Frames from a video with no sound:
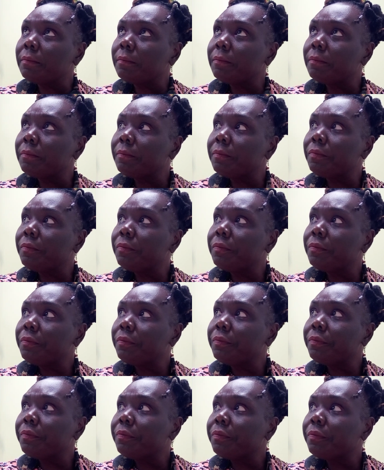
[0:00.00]

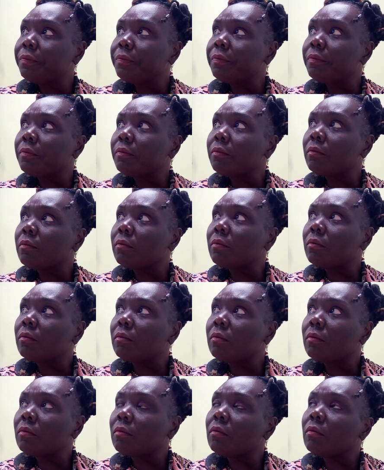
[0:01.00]

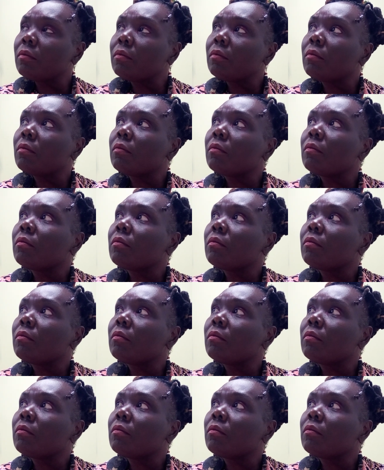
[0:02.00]
(no one is talking)